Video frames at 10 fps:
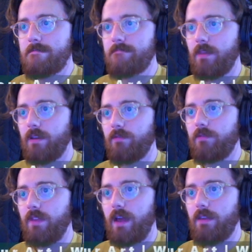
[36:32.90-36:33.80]
I can
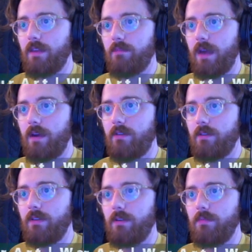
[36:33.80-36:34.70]
flatten them out a
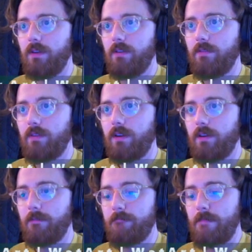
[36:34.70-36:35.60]
little bit if
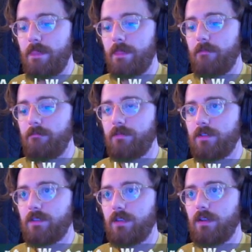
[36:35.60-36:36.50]
I
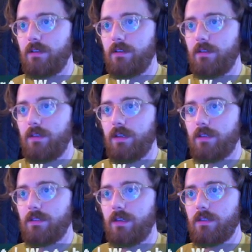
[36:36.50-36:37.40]
scale on the
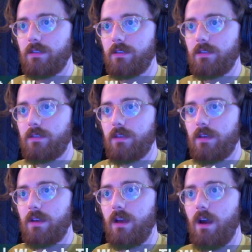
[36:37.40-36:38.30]
x-axis.
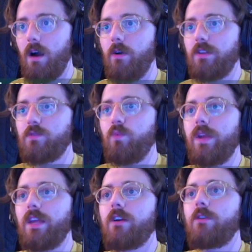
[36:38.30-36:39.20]
Oh, it's
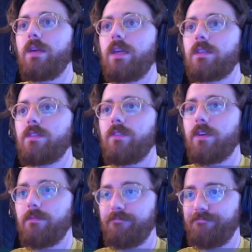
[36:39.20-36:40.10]
weird because of the
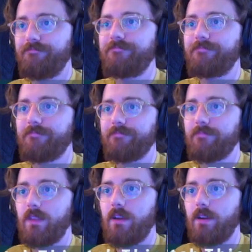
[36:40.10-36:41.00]

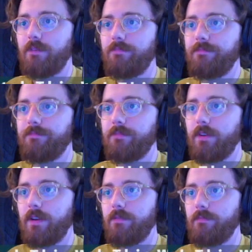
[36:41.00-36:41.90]
okay, all
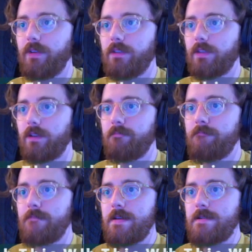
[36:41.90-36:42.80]
right, wait a second.
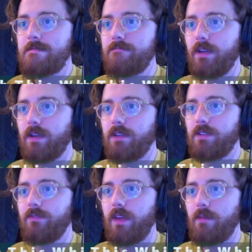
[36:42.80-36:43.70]
Because
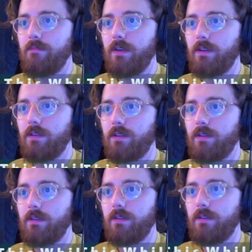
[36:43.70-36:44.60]
of that middle
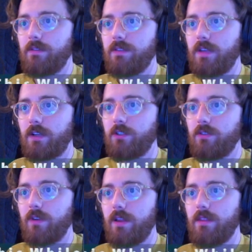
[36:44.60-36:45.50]
section
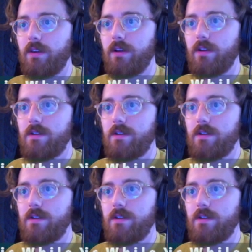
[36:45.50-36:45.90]
right there,